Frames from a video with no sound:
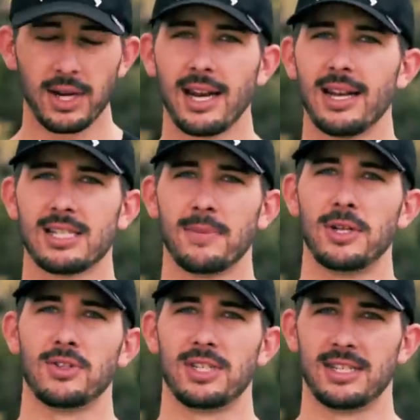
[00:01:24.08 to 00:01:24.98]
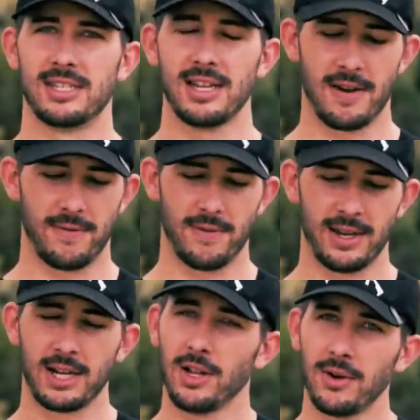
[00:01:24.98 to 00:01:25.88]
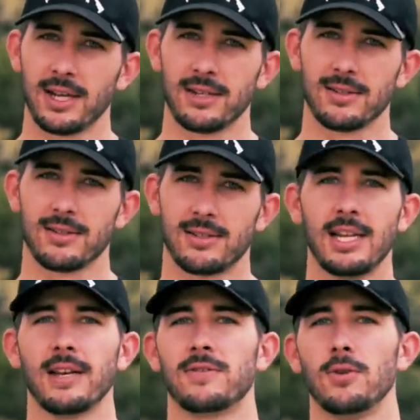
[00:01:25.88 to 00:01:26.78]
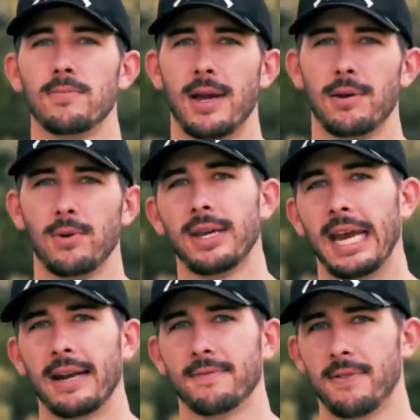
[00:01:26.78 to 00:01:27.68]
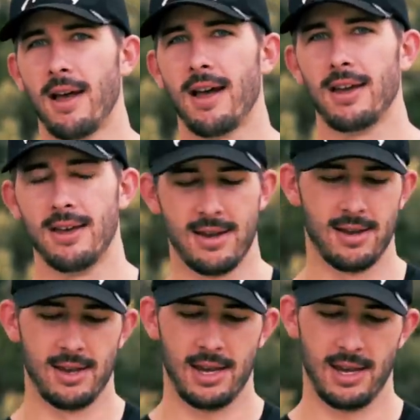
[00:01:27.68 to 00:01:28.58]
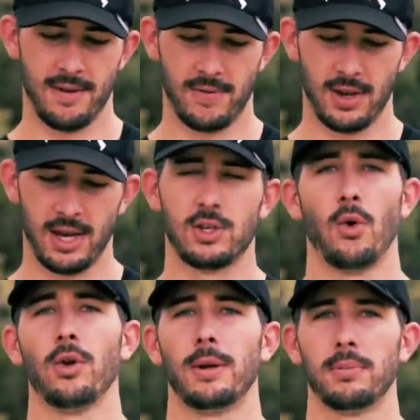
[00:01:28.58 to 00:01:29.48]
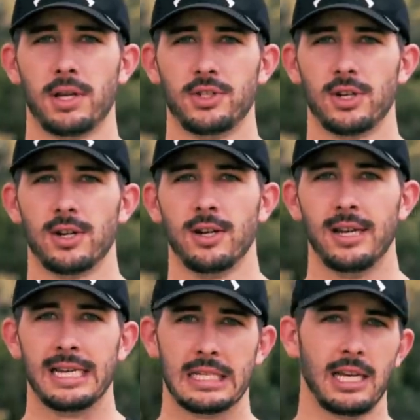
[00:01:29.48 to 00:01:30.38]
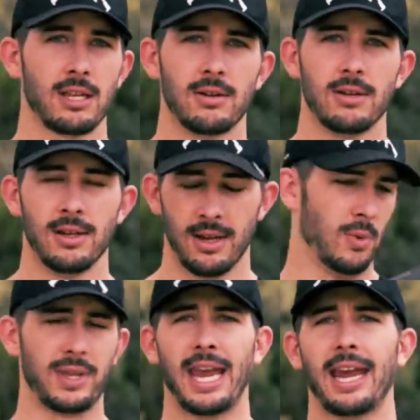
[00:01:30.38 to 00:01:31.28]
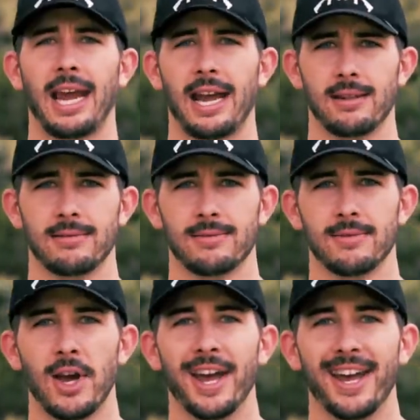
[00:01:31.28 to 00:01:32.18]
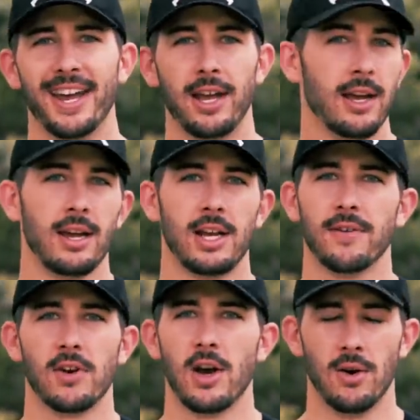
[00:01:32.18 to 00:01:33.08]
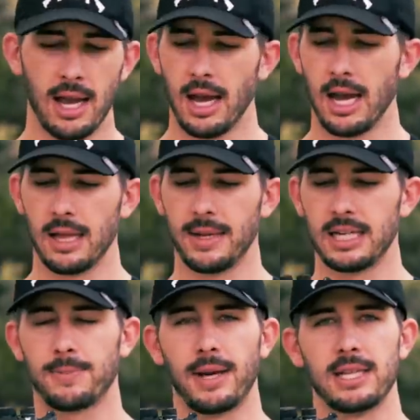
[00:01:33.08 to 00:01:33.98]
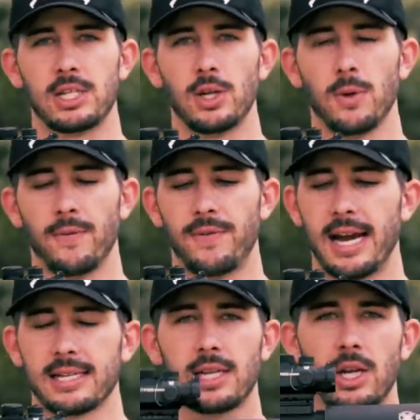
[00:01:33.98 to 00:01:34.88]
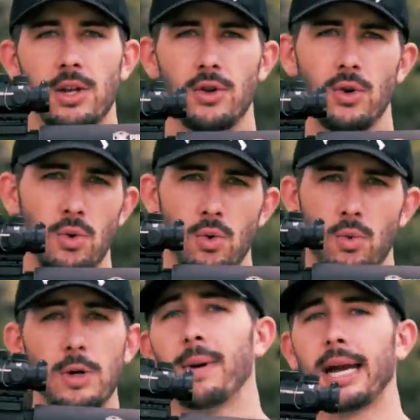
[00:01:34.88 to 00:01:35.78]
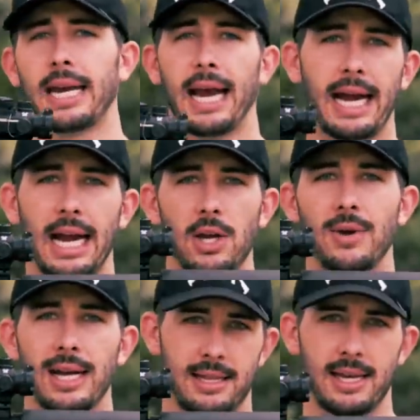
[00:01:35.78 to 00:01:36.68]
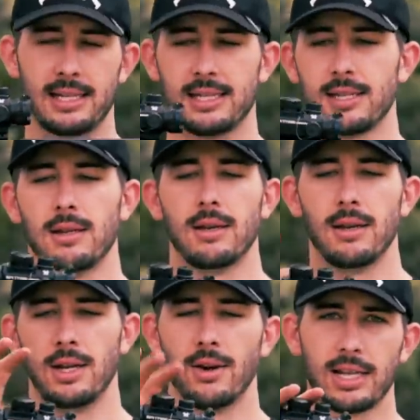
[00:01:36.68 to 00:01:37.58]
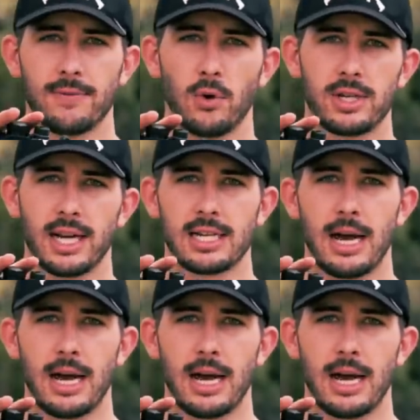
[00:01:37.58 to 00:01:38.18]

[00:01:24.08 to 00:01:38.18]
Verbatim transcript: we're gonna get into some interesting stuff, including seeing if Superman really can fly, if a toilet plunger is lethal with the Can Cannon. You never know. Uh, let me explain this to you real fast. You, you, when you buy a Can Cannon, you get this. You don't get the Vortex